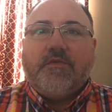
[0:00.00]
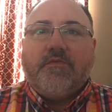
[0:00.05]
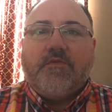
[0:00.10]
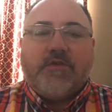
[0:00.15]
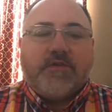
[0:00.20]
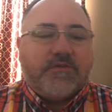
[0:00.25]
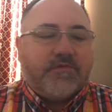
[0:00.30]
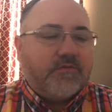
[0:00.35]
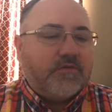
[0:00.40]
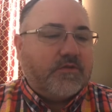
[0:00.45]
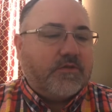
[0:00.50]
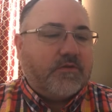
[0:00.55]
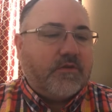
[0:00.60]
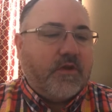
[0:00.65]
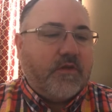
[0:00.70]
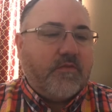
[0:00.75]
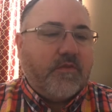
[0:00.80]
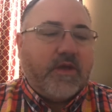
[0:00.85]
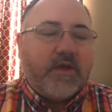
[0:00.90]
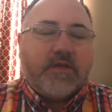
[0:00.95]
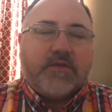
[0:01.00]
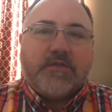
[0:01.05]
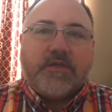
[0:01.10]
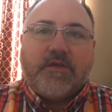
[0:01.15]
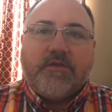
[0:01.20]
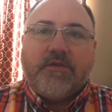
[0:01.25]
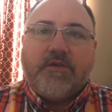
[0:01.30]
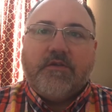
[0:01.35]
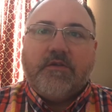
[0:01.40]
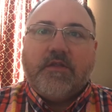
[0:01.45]
fish for striped bass
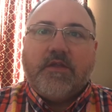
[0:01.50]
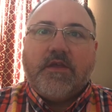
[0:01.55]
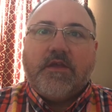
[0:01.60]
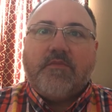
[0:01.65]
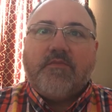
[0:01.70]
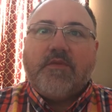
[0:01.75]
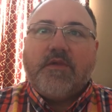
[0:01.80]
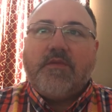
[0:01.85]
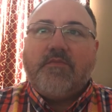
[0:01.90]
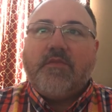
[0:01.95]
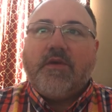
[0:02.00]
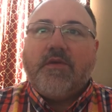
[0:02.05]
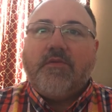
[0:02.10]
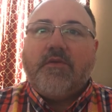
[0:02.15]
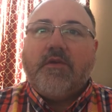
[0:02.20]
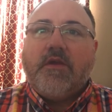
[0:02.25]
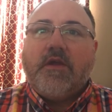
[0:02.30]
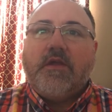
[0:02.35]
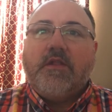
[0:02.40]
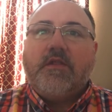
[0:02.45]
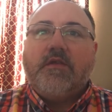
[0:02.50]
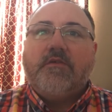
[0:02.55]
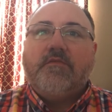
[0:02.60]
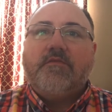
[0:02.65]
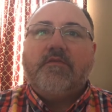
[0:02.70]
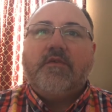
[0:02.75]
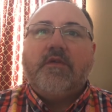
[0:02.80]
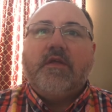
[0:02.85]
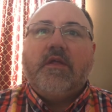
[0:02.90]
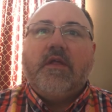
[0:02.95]
out here at Lake Mead by where I live.